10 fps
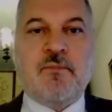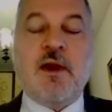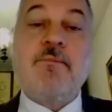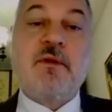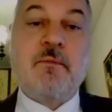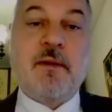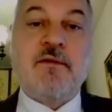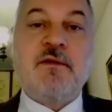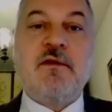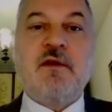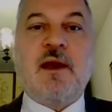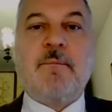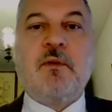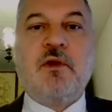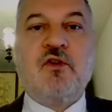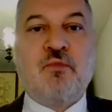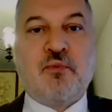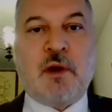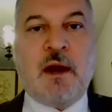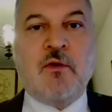Perhaps the best example is
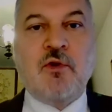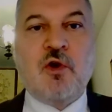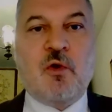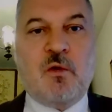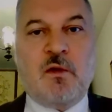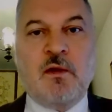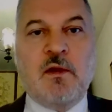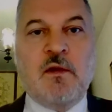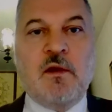brown coal,